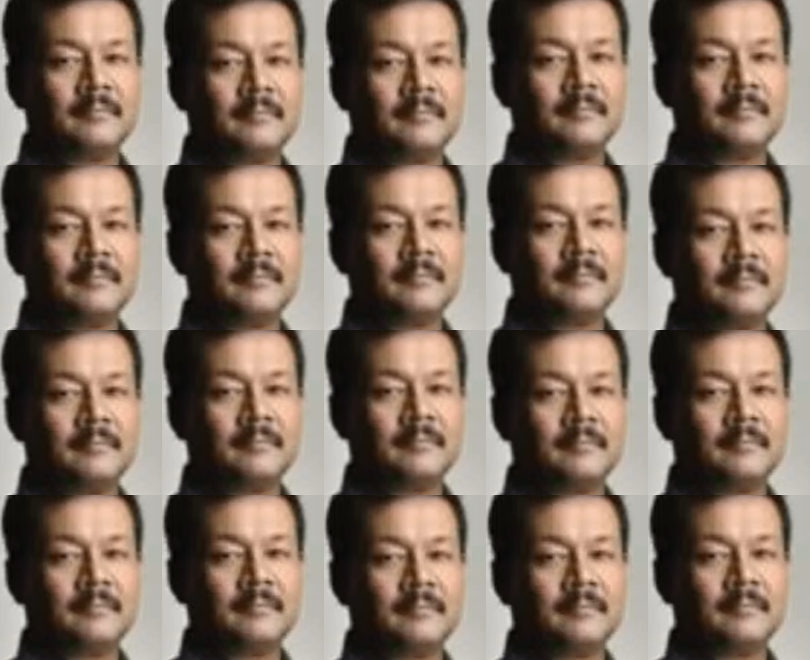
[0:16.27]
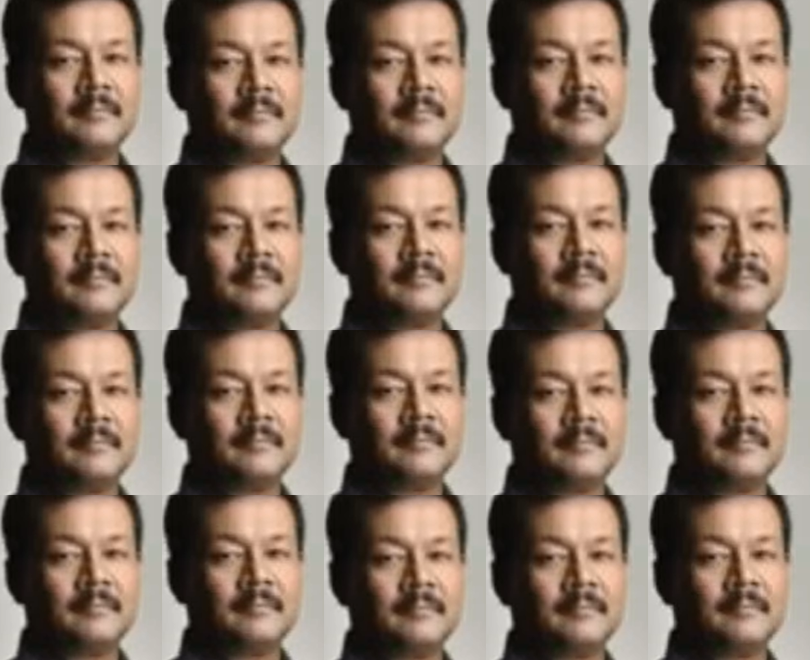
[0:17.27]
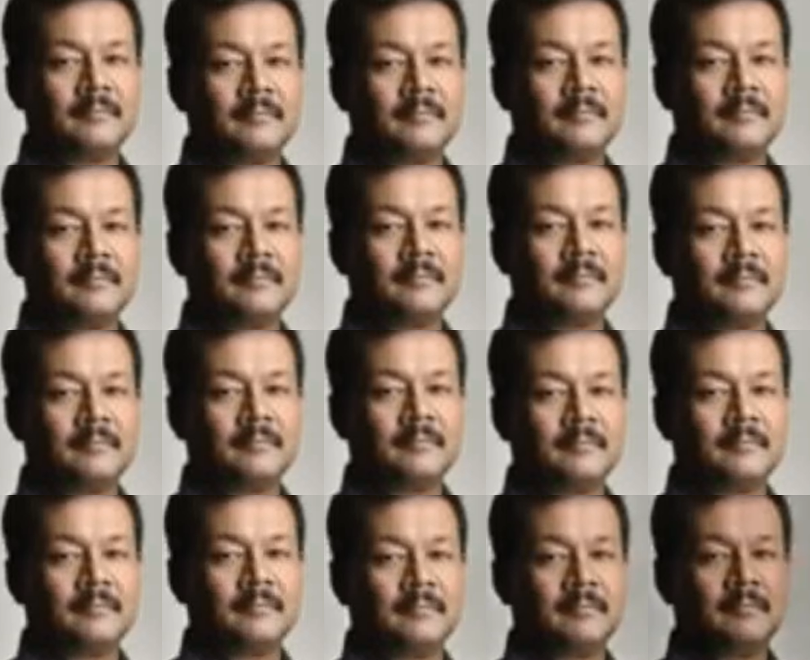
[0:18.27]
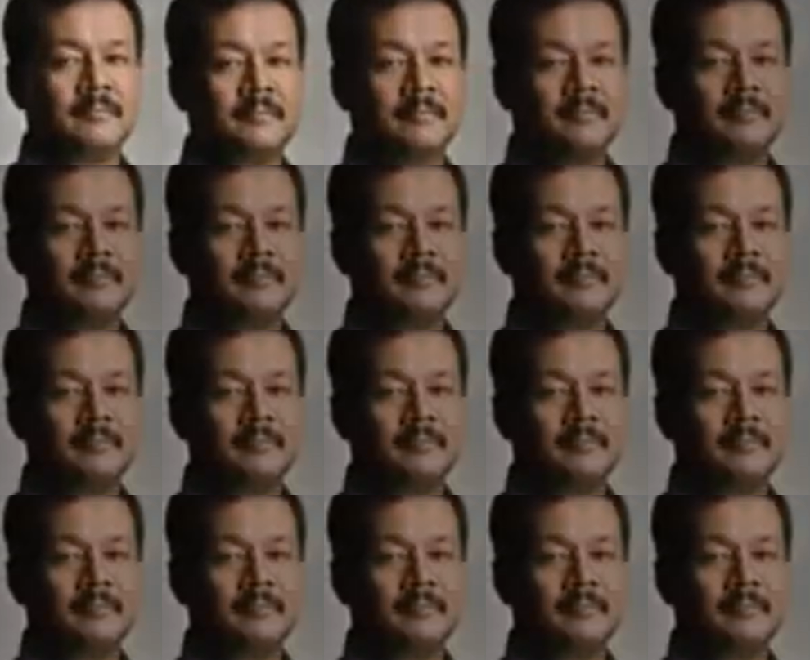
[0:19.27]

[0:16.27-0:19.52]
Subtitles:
No one is speaking in this clip.